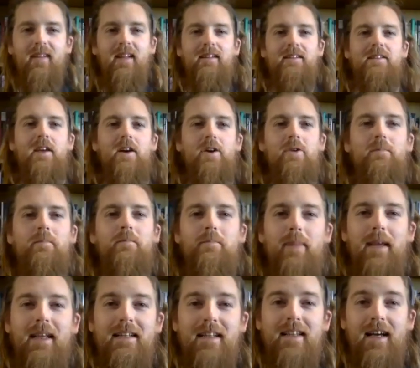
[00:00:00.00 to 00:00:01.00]
So,
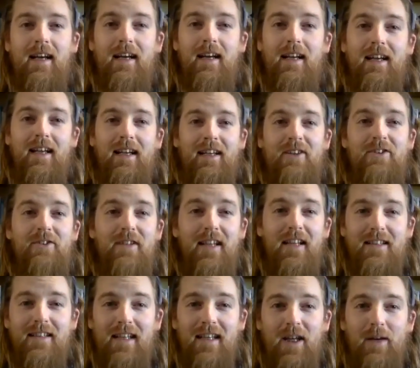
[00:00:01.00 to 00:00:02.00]
Peter, can you tell
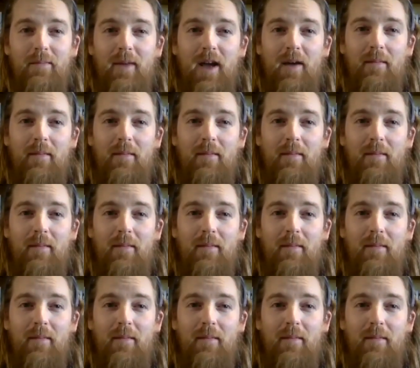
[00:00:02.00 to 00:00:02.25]
us a little bit